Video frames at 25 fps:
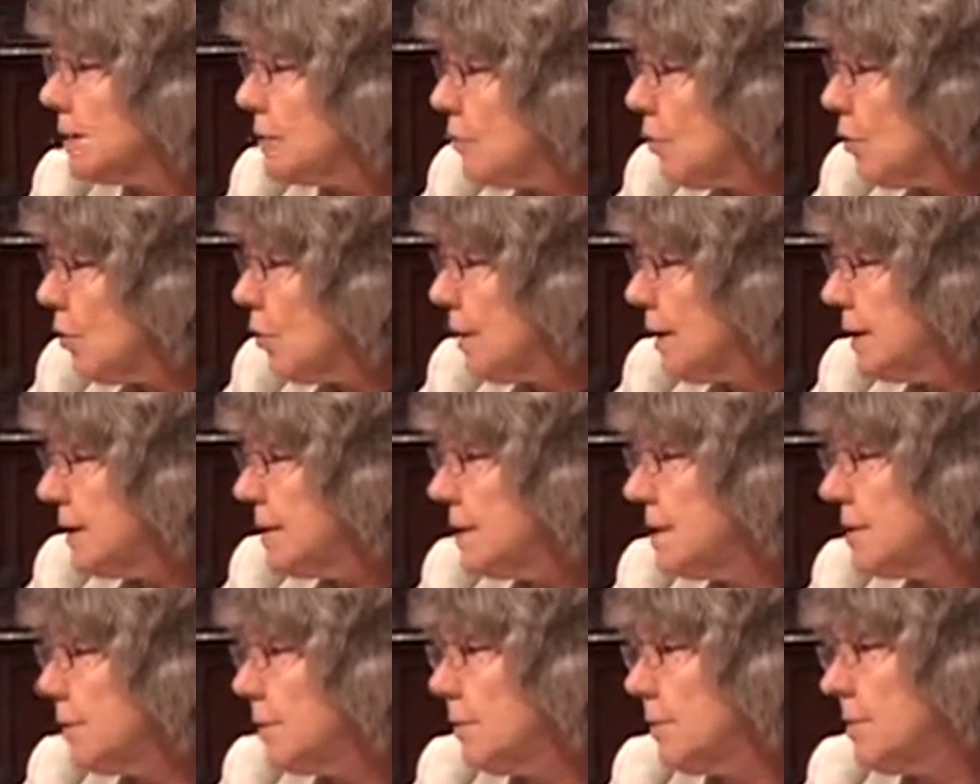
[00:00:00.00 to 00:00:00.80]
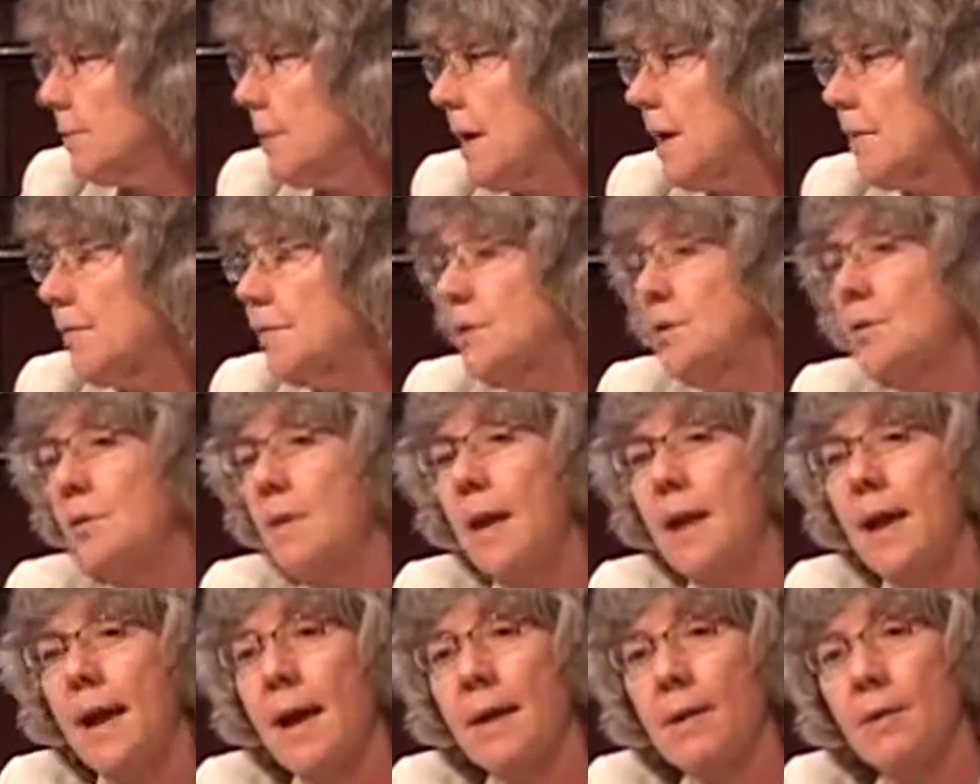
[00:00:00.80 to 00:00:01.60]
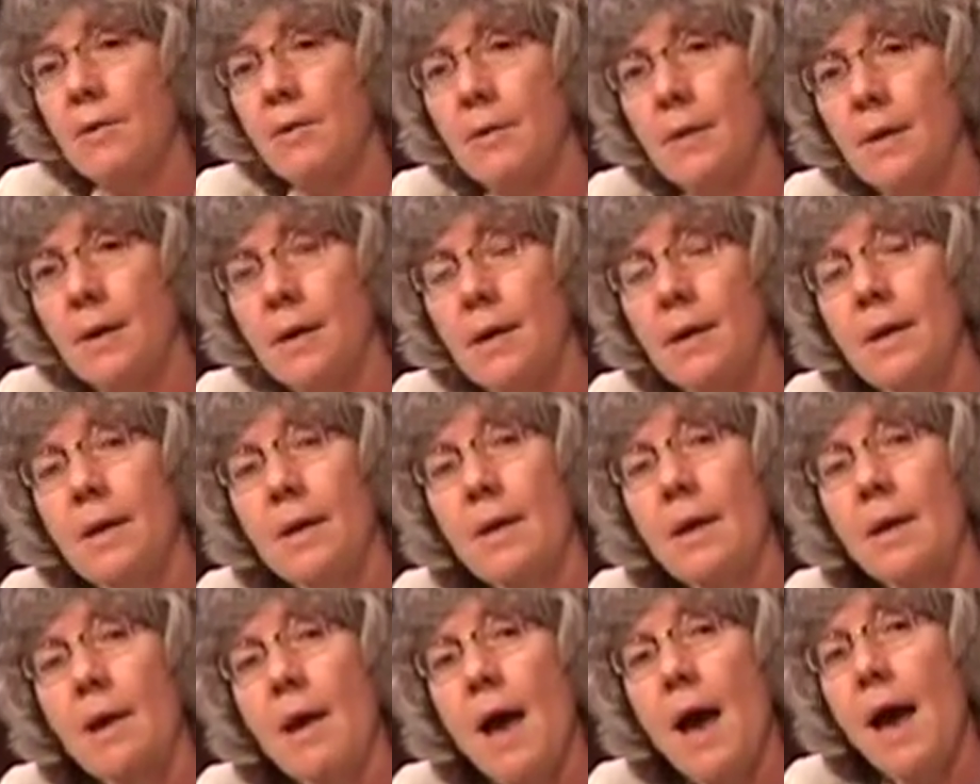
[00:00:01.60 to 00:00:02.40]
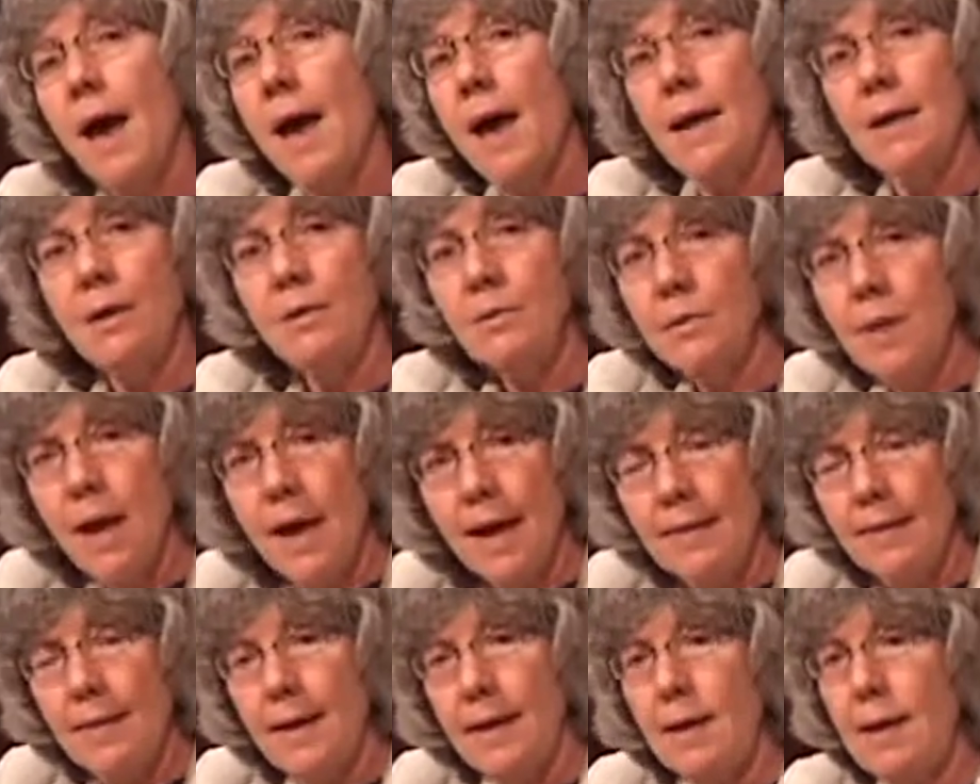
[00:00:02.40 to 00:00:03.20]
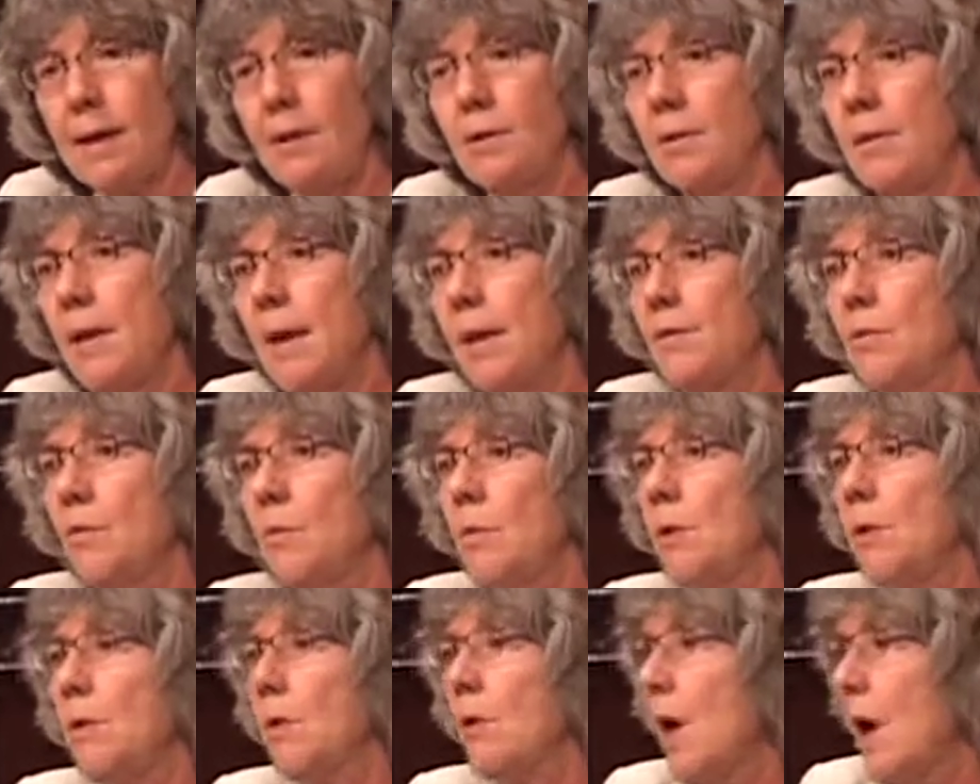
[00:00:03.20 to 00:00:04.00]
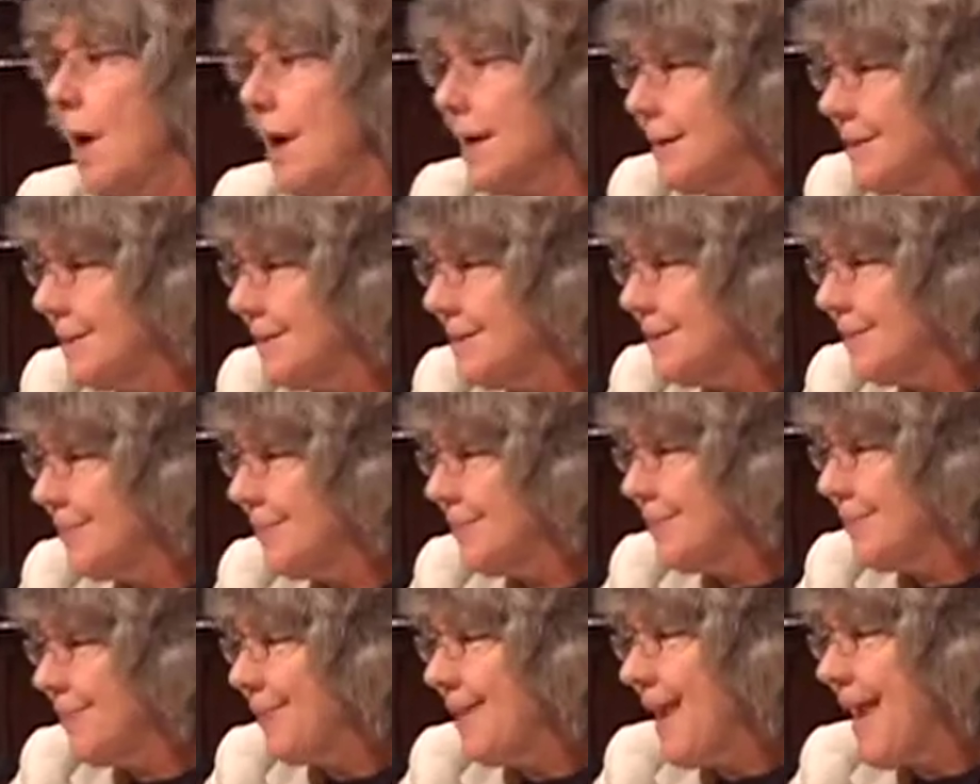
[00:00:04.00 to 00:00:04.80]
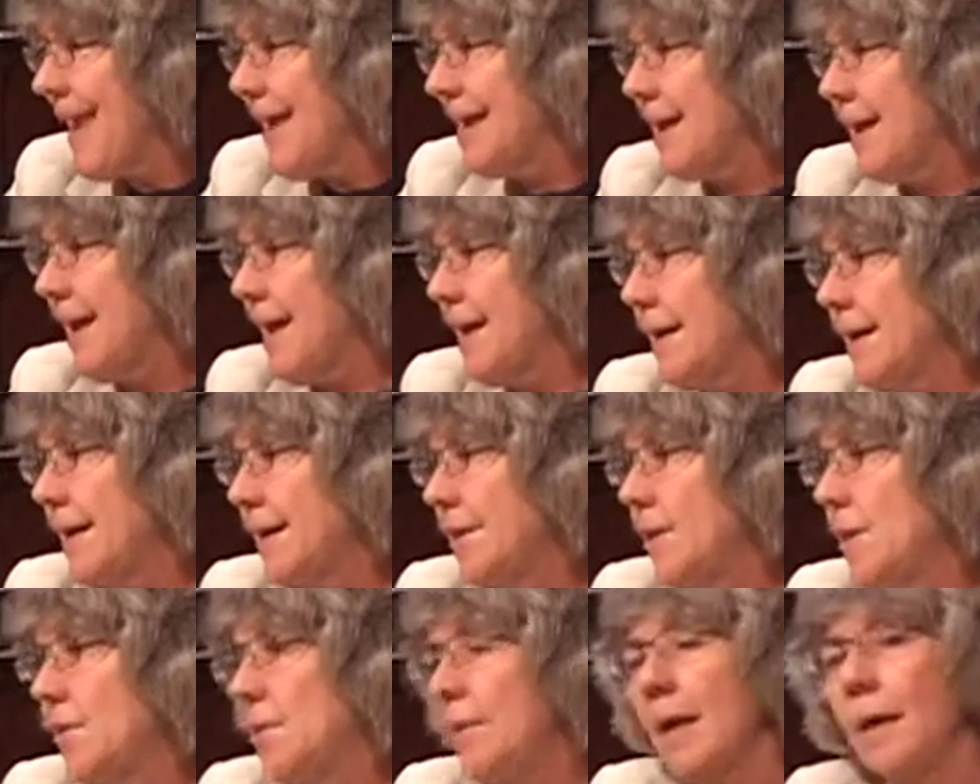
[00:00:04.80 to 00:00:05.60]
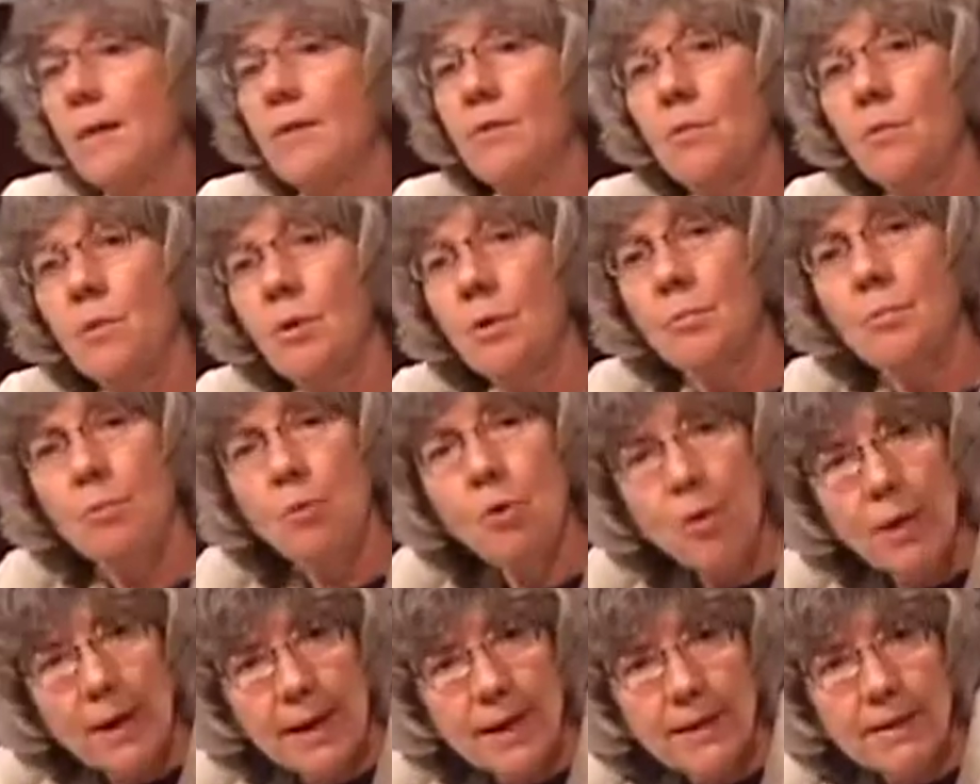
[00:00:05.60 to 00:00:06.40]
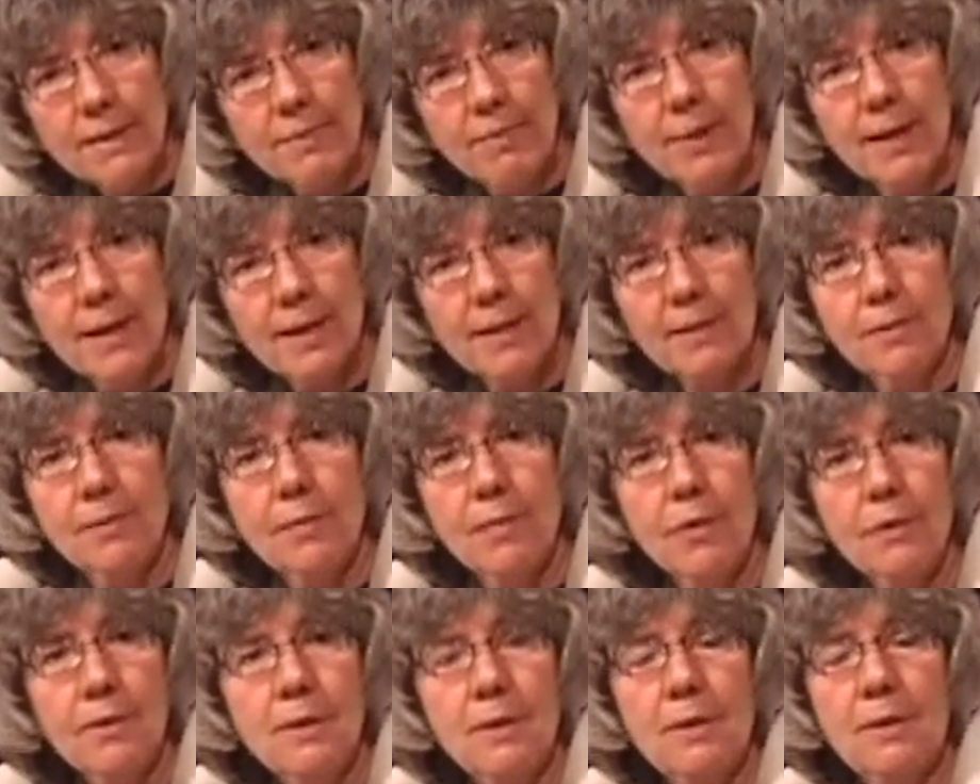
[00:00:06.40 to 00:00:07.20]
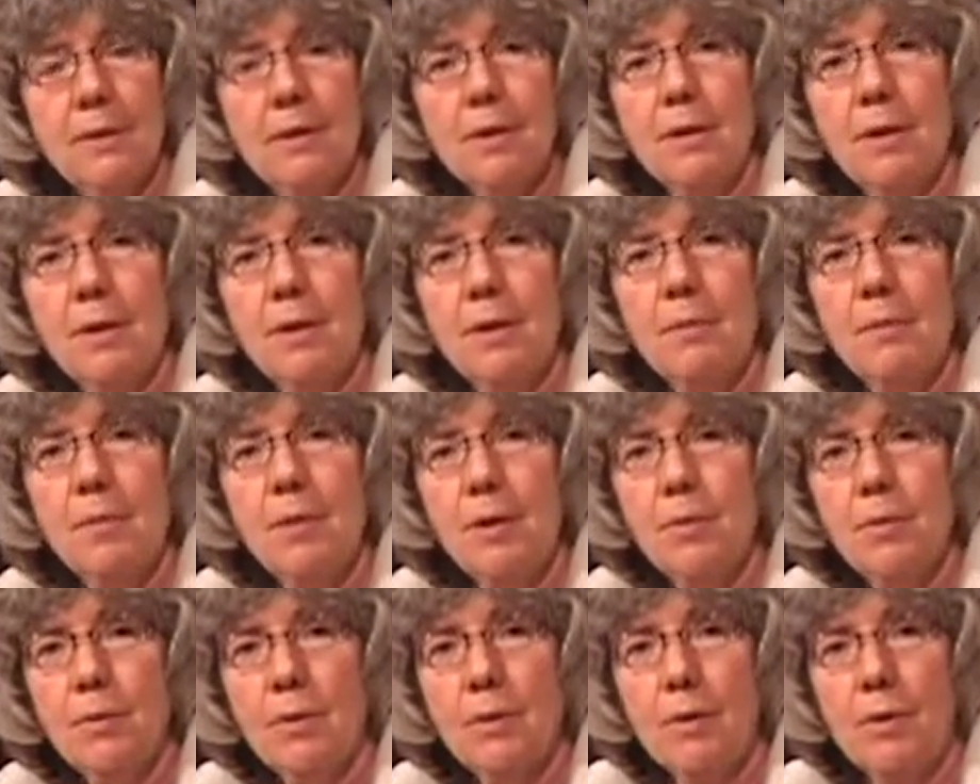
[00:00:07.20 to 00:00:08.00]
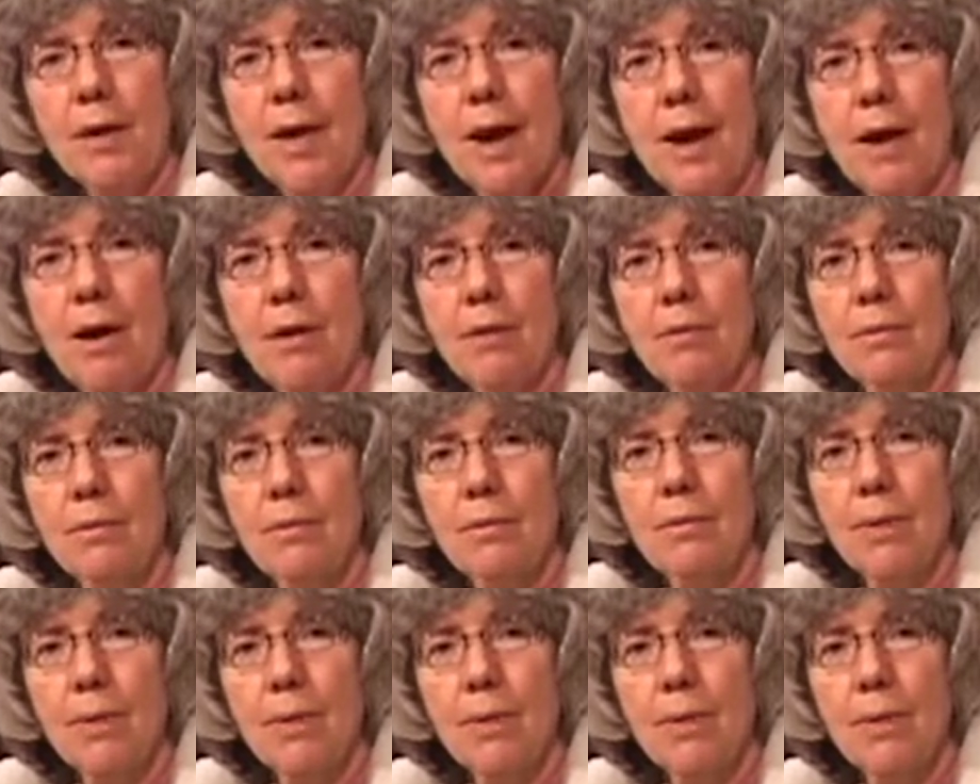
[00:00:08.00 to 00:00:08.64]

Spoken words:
boys of Sudan, or I don't like that. I don't like the word lost, and I don't like the word boys, because most of the people are now